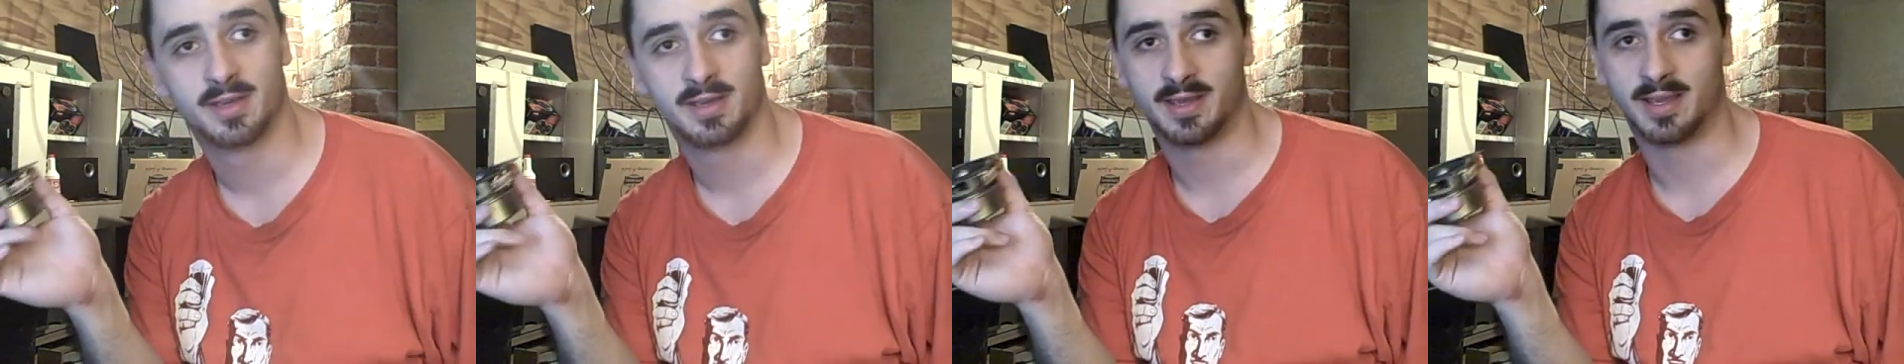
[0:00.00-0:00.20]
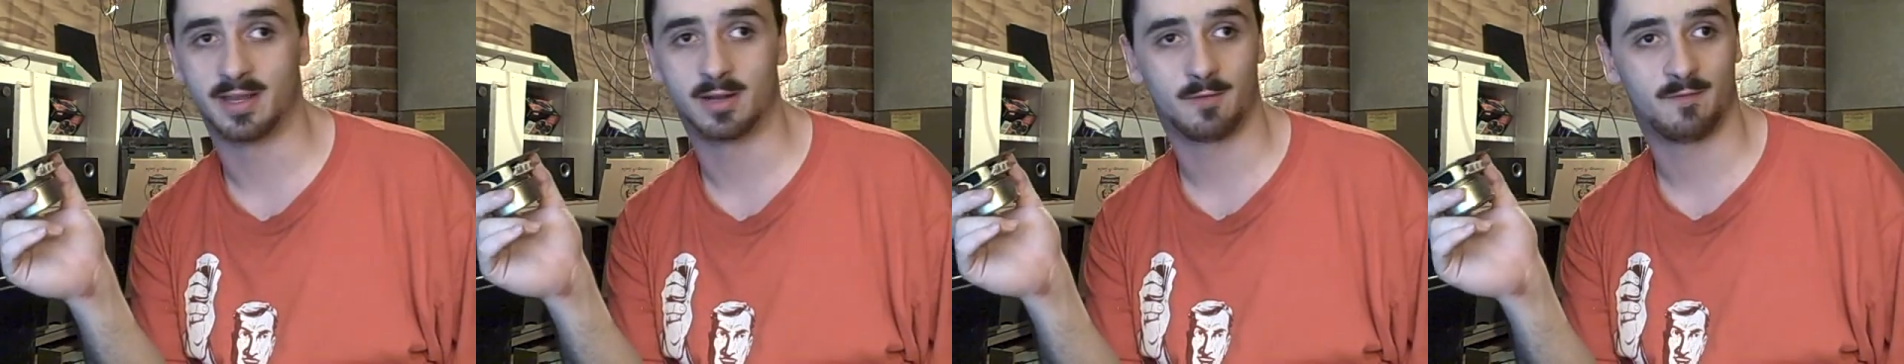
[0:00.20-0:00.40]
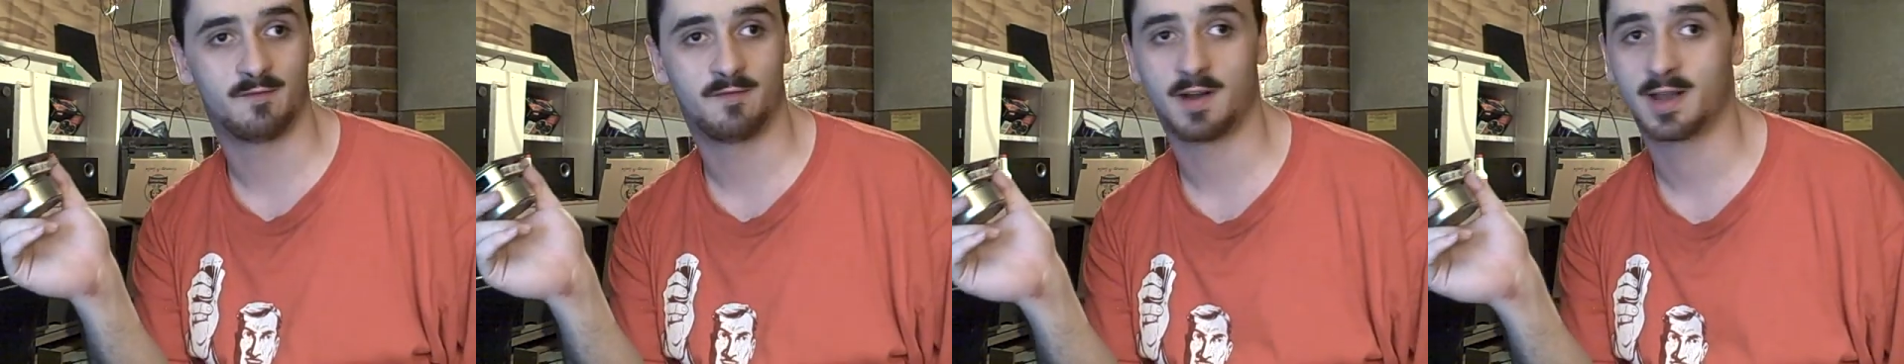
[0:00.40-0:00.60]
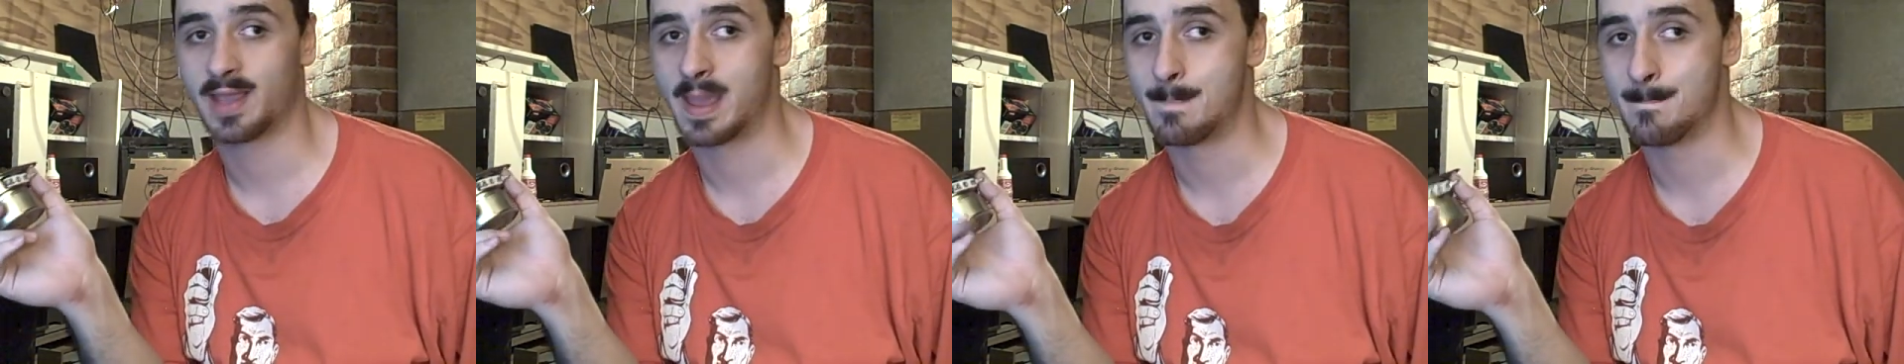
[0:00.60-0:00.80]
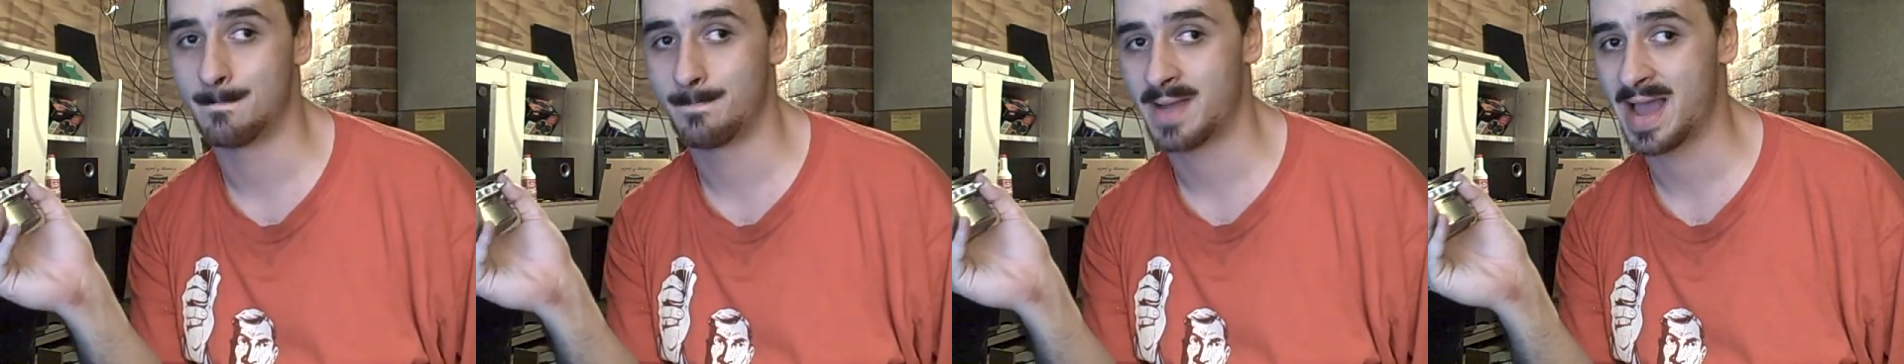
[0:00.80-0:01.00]
it'll
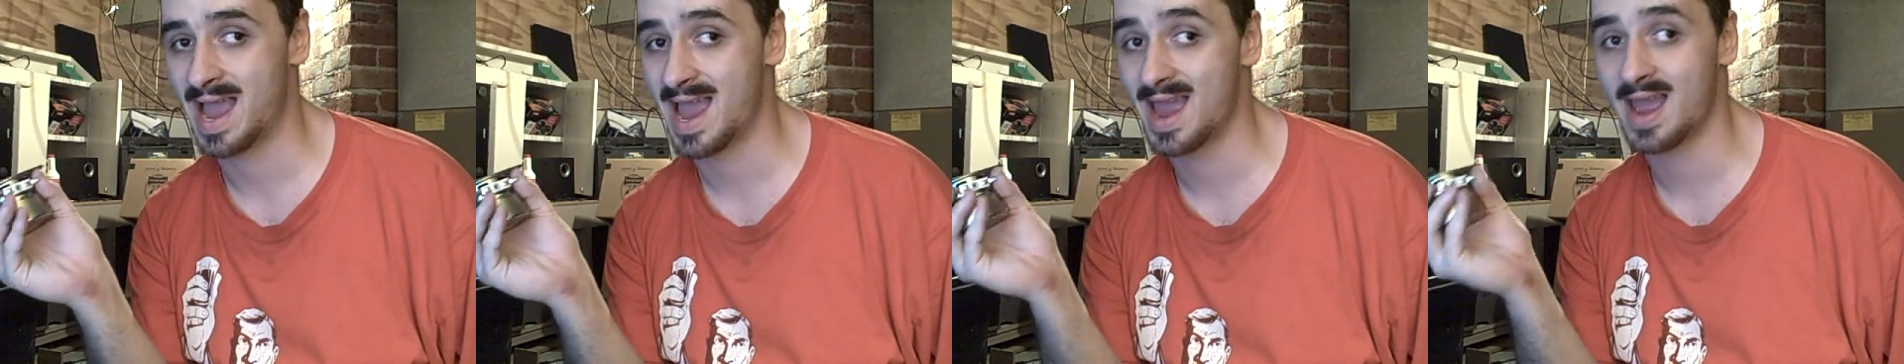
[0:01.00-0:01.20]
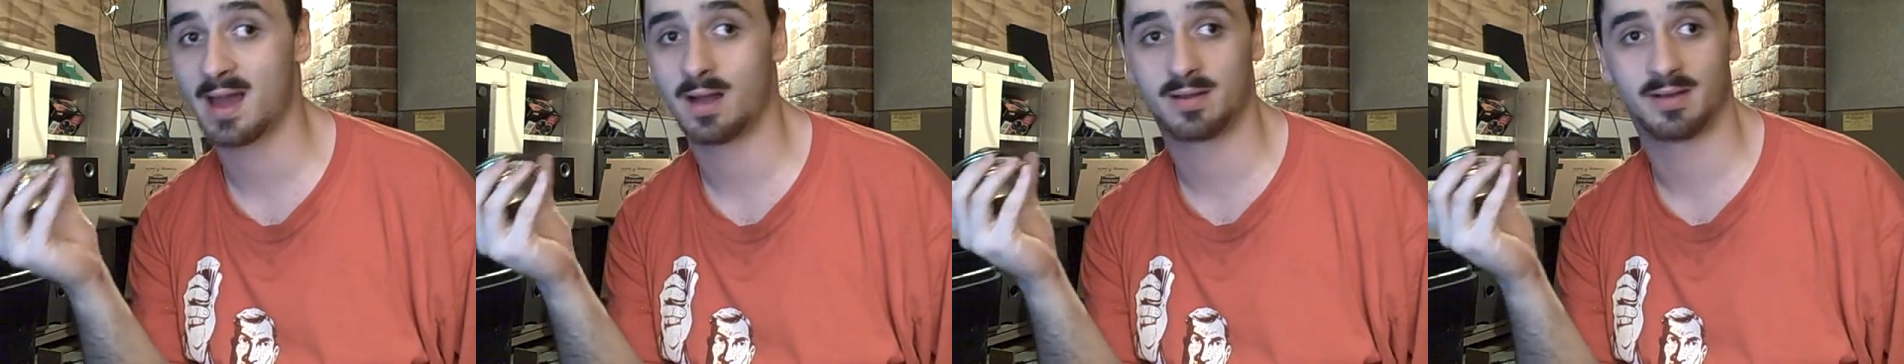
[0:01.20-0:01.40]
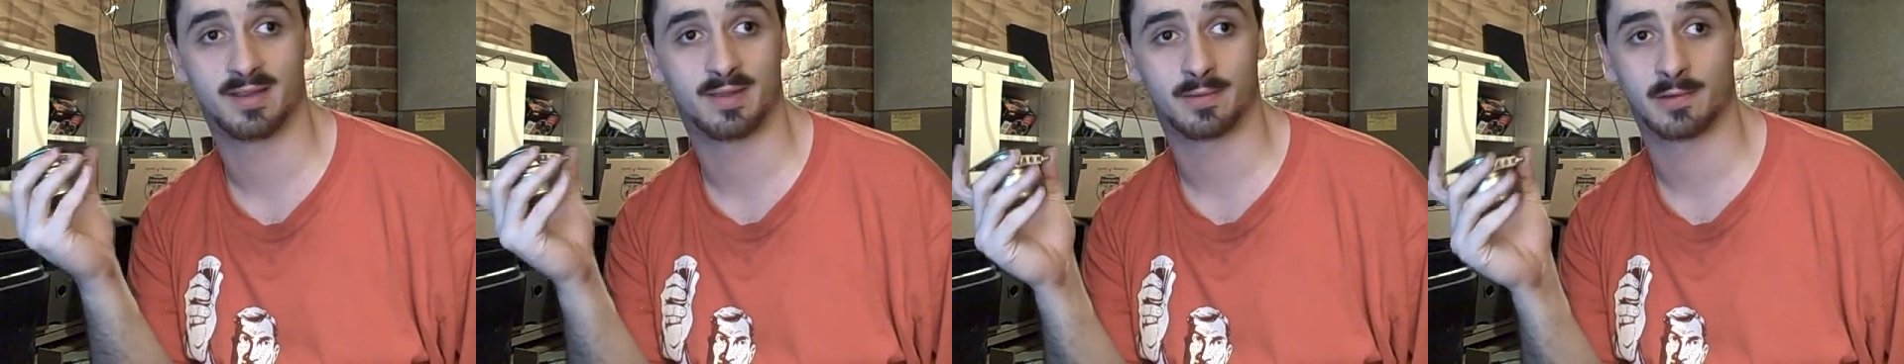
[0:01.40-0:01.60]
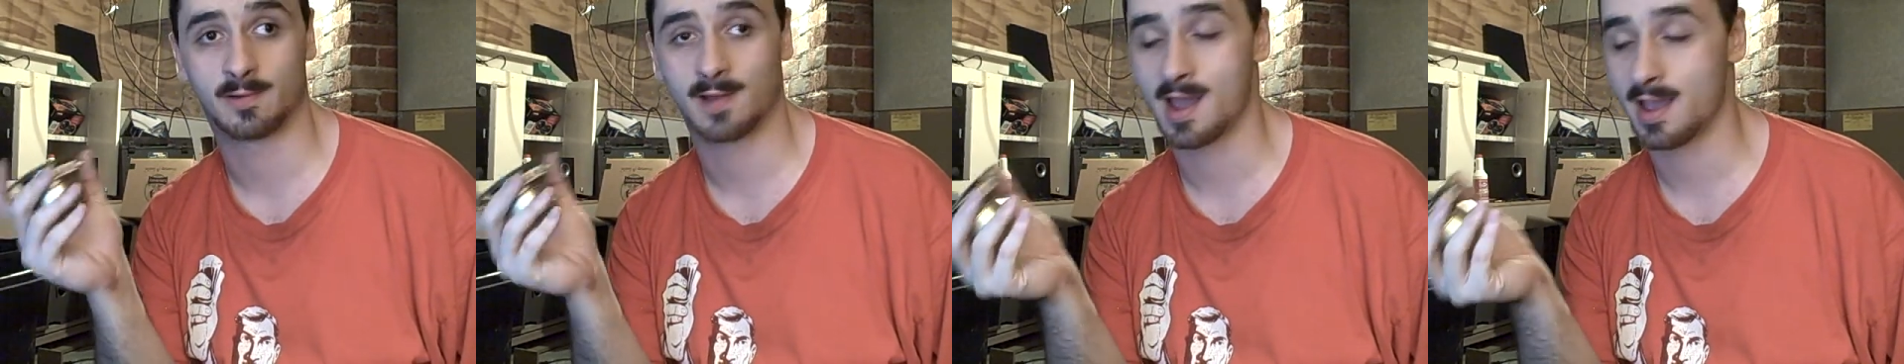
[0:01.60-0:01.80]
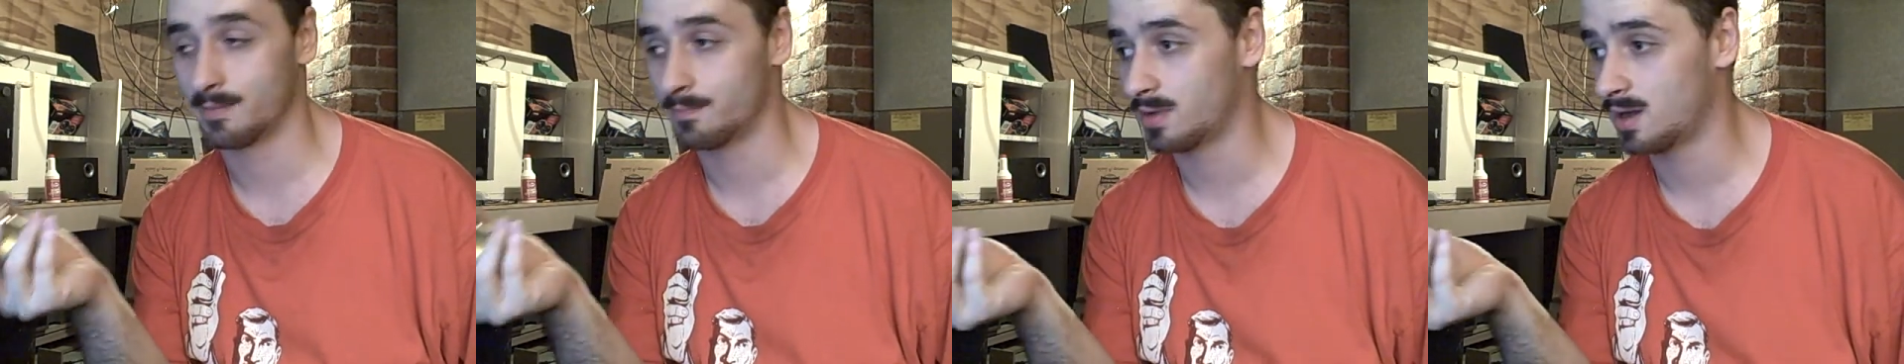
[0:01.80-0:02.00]
fucking pound in the
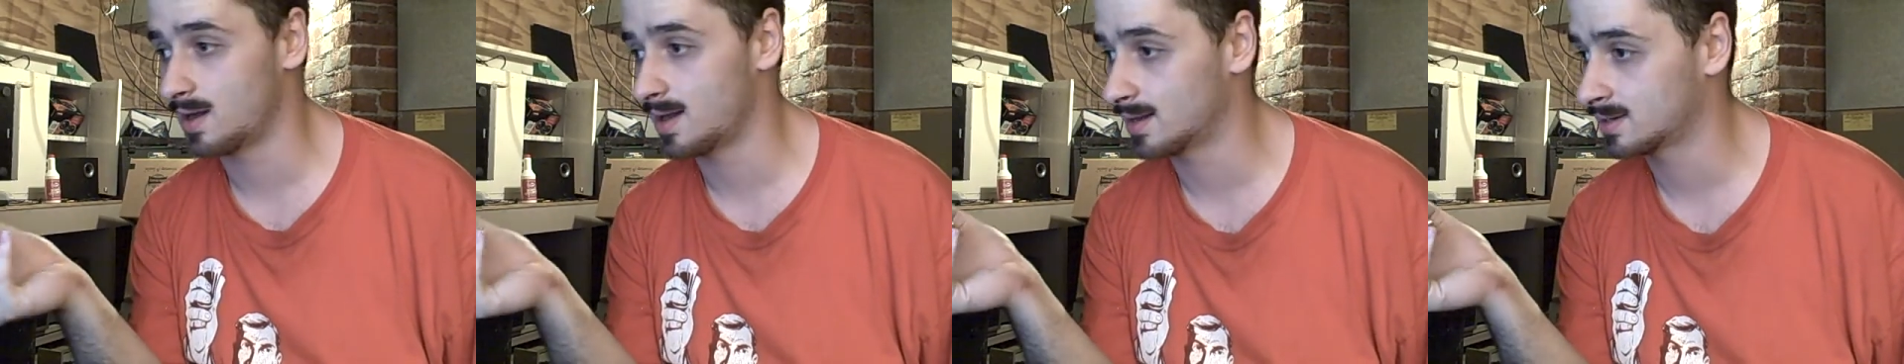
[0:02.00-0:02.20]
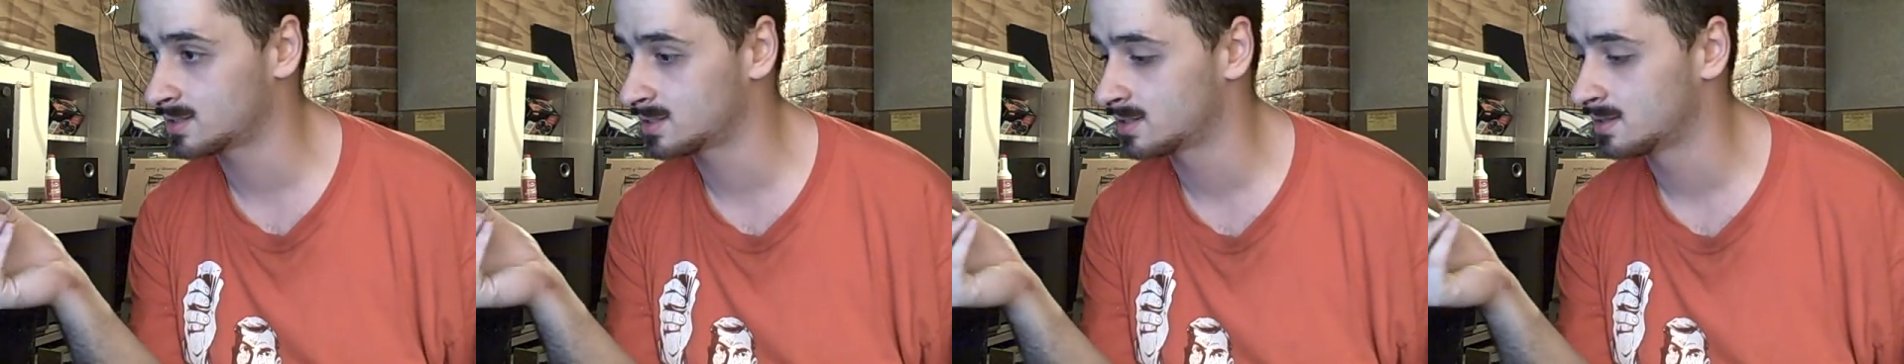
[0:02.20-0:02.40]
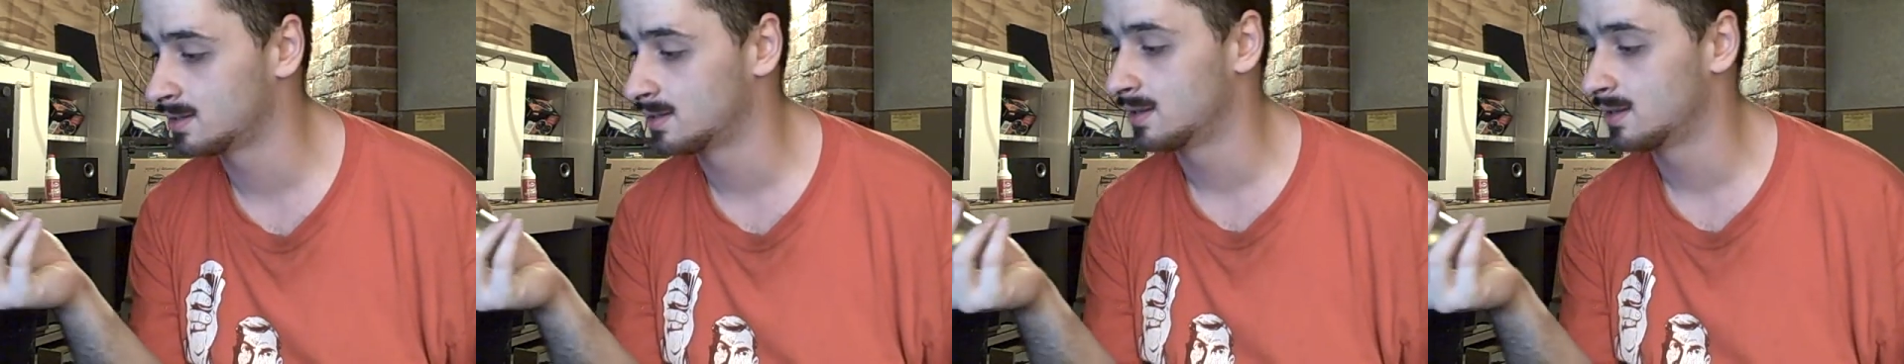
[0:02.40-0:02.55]
right box.